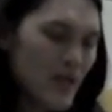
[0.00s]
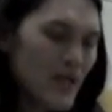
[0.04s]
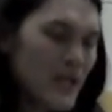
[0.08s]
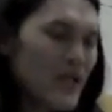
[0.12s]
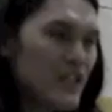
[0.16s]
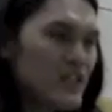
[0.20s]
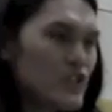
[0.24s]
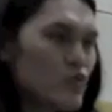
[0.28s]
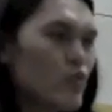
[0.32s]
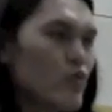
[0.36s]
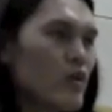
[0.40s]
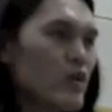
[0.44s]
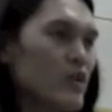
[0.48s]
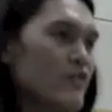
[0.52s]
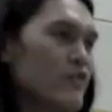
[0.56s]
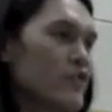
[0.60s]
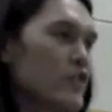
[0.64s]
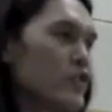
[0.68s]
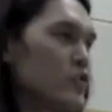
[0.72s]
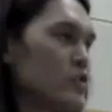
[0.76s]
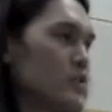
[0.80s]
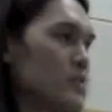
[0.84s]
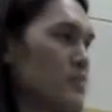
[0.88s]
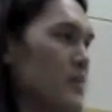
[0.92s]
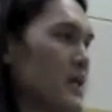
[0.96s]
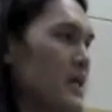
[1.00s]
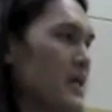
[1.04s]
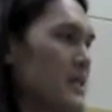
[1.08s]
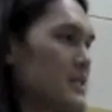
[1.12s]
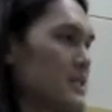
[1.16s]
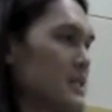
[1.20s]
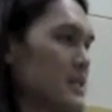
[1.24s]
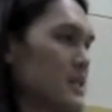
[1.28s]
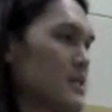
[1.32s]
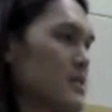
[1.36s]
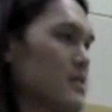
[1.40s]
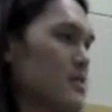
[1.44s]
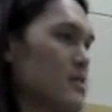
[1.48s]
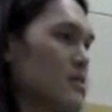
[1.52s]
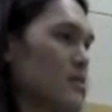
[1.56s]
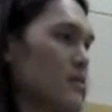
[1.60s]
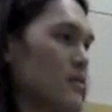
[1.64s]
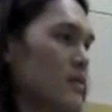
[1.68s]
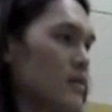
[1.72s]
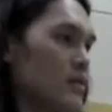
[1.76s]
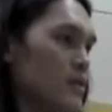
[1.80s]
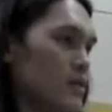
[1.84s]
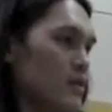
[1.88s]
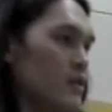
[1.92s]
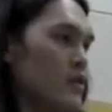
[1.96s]
Each one of you is amazing.
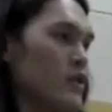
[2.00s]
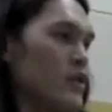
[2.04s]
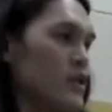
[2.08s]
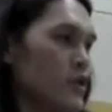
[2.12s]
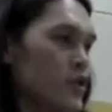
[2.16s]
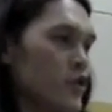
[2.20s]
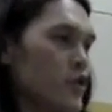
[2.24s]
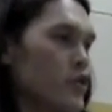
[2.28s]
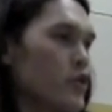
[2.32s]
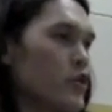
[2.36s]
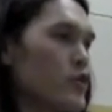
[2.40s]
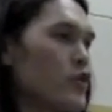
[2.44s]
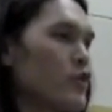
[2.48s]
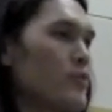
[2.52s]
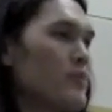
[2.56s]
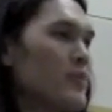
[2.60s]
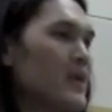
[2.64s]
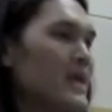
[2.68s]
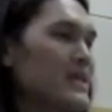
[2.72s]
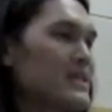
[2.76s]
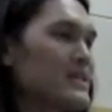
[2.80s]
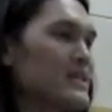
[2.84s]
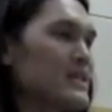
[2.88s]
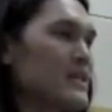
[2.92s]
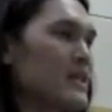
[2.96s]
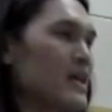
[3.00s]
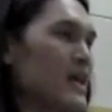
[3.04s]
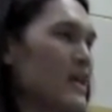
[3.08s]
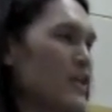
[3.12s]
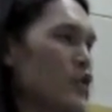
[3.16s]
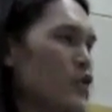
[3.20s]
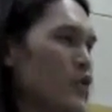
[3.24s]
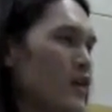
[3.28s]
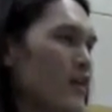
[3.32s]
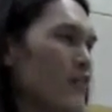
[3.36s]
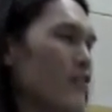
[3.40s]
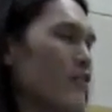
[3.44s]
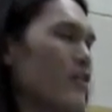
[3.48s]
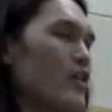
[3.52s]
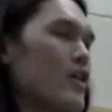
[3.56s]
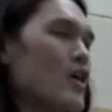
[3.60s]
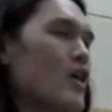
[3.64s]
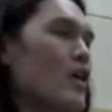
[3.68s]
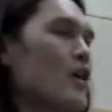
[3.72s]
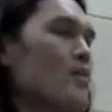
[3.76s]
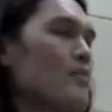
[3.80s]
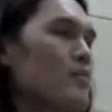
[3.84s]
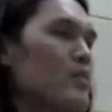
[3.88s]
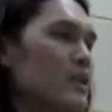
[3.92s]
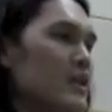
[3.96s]
You're amazing, and you
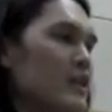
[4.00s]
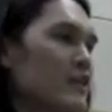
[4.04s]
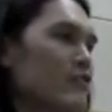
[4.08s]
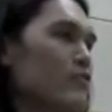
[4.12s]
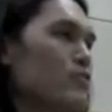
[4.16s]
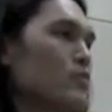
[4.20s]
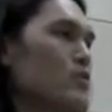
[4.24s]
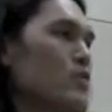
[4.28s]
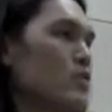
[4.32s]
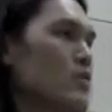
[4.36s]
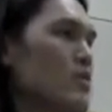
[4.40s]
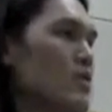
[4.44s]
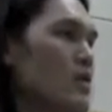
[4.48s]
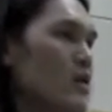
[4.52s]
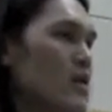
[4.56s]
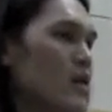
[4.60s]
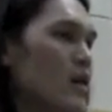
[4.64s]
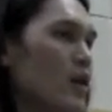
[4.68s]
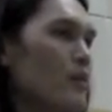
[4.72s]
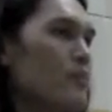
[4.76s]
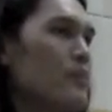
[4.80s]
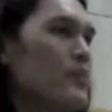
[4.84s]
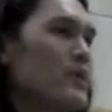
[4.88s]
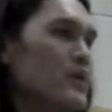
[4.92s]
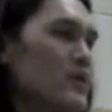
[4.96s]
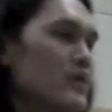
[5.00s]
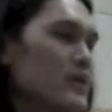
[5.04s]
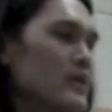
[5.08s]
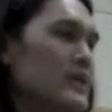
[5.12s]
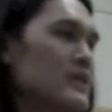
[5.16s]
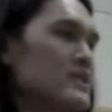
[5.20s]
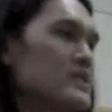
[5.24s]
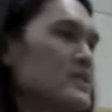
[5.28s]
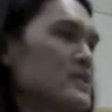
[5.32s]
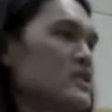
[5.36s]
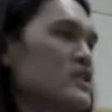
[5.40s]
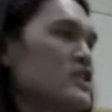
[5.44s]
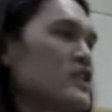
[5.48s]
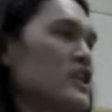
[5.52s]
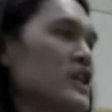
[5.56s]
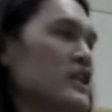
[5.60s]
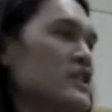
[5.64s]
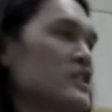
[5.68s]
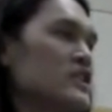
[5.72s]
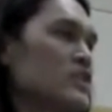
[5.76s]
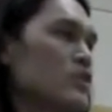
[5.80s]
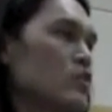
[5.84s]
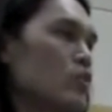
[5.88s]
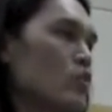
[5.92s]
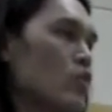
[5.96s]
have unbelievable abilities to
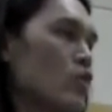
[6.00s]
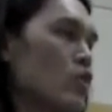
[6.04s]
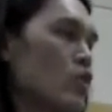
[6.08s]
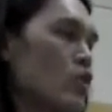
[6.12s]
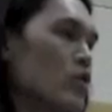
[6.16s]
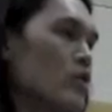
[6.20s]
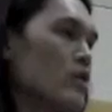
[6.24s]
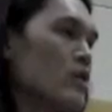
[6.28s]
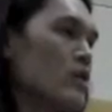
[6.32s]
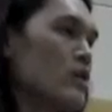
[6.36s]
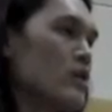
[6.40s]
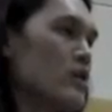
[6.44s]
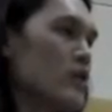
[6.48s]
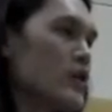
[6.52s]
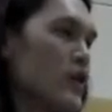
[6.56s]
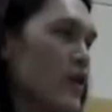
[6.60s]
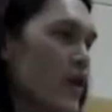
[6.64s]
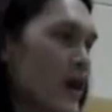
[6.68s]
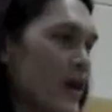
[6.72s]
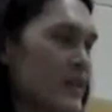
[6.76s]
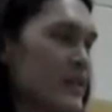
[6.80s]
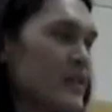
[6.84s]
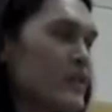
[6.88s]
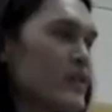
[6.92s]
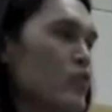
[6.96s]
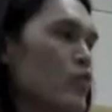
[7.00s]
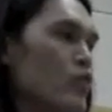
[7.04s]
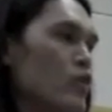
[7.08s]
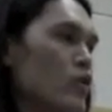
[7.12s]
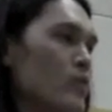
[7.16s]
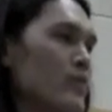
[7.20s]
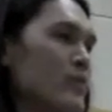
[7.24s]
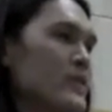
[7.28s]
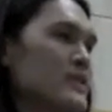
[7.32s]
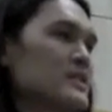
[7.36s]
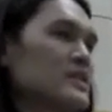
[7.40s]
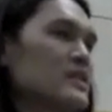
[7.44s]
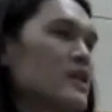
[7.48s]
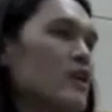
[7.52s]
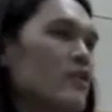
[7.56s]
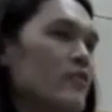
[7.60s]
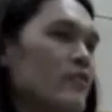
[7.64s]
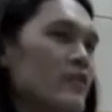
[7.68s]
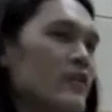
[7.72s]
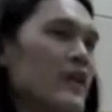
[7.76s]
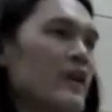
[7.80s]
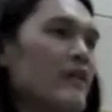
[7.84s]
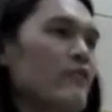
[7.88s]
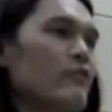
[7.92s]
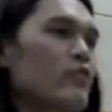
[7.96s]
change the world. I think the world of
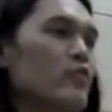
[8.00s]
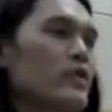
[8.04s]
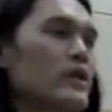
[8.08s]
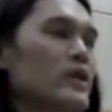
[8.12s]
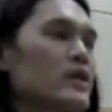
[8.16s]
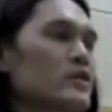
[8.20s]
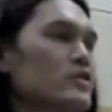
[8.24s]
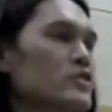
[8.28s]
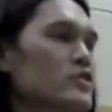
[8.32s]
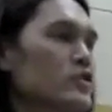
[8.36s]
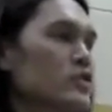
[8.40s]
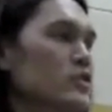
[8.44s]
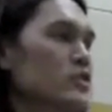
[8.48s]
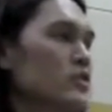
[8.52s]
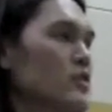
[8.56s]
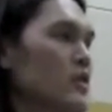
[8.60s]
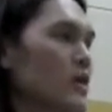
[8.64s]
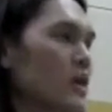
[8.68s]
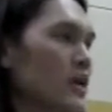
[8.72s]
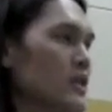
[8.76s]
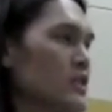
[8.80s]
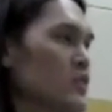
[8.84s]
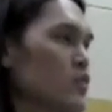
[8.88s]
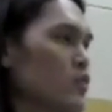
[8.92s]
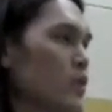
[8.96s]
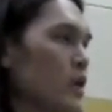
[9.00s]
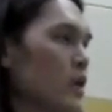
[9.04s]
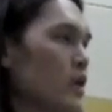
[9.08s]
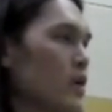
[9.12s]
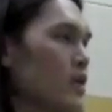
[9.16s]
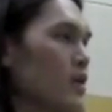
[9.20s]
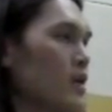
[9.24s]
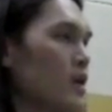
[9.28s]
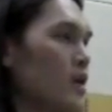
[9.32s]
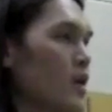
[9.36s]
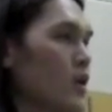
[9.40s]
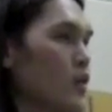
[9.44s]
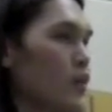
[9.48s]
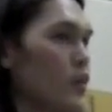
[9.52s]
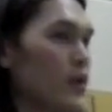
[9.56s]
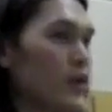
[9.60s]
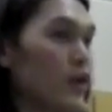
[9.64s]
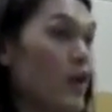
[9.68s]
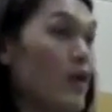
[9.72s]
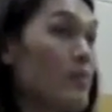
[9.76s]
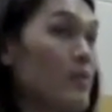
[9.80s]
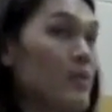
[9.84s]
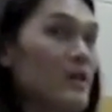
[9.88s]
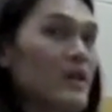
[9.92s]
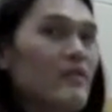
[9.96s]
myself, and everyone else should as well. We
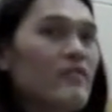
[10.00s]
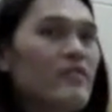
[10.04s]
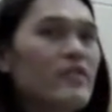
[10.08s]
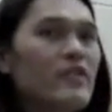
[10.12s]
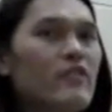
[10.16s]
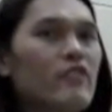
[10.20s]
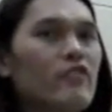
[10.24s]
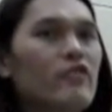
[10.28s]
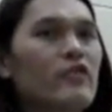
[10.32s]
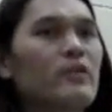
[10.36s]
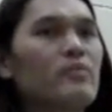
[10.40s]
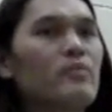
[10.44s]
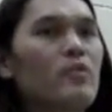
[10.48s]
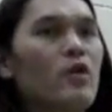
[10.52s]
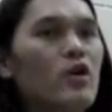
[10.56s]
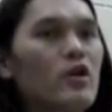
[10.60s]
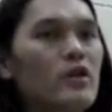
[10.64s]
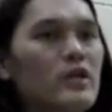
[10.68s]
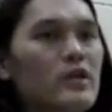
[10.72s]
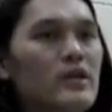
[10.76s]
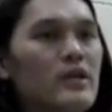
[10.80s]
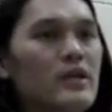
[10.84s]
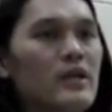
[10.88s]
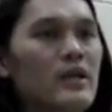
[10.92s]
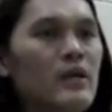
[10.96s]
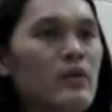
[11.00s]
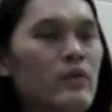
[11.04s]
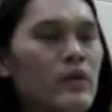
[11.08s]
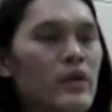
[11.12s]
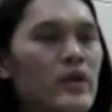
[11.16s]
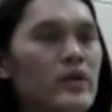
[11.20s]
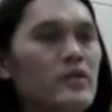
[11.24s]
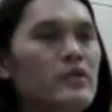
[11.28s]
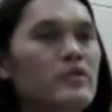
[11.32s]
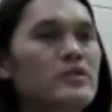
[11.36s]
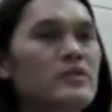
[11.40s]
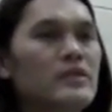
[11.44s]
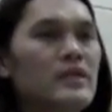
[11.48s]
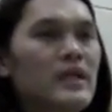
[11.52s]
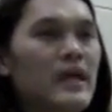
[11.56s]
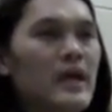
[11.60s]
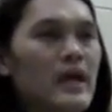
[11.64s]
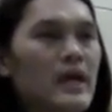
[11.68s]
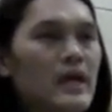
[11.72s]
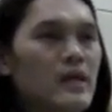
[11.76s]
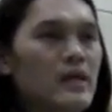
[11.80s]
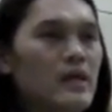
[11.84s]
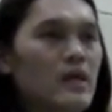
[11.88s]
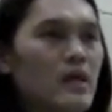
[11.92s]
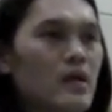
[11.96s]
all believe in the free market, and we
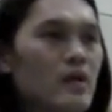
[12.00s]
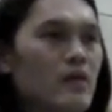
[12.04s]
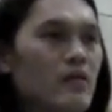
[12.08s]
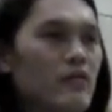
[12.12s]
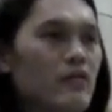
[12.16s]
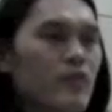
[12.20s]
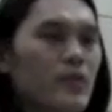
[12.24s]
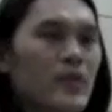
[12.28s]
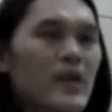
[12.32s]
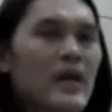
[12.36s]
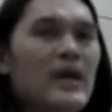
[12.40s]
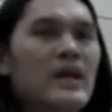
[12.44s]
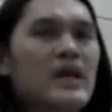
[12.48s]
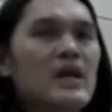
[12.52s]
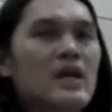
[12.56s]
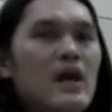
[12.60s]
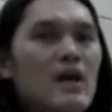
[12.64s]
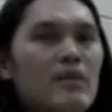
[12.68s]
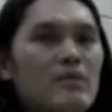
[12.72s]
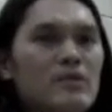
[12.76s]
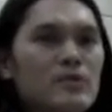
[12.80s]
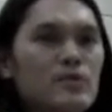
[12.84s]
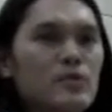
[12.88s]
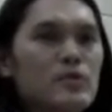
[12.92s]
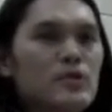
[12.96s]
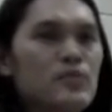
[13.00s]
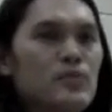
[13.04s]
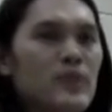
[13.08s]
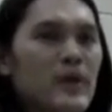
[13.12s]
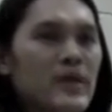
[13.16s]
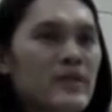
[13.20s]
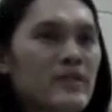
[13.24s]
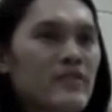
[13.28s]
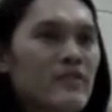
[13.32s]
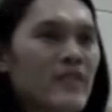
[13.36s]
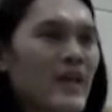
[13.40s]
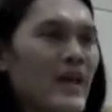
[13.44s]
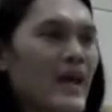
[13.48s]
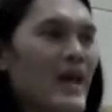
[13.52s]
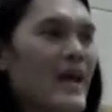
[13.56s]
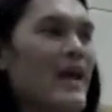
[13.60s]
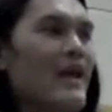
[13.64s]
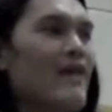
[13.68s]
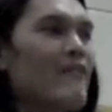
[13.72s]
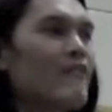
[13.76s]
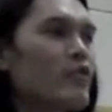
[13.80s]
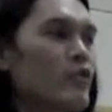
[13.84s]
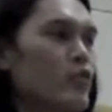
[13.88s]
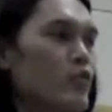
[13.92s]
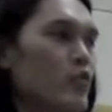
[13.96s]
understand from an economics perspective that
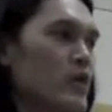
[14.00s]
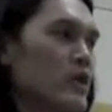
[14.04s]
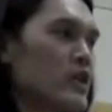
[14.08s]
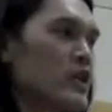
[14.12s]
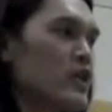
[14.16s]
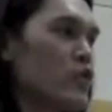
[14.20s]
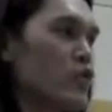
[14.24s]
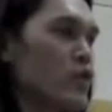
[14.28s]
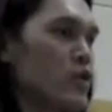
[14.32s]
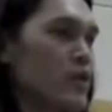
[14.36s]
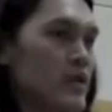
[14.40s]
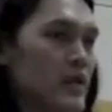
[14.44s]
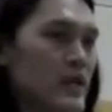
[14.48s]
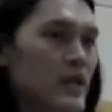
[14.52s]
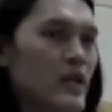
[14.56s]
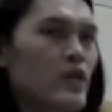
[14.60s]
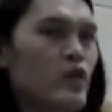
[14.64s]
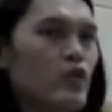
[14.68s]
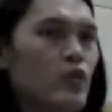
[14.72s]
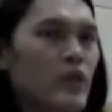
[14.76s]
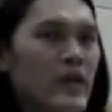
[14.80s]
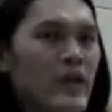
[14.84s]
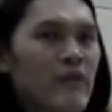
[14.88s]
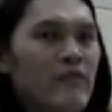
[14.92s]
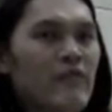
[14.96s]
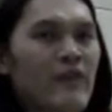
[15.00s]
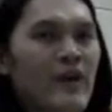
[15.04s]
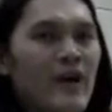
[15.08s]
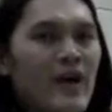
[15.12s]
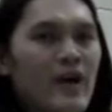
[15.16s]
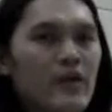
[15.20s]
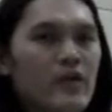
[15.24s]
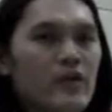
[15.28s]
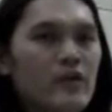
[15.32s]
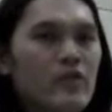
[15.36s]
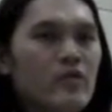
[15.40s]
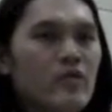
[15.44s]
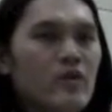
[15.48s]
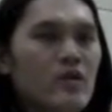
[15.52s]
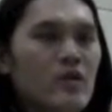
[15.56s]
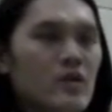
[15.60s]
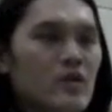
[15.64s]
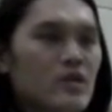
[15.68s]
everyone can create value.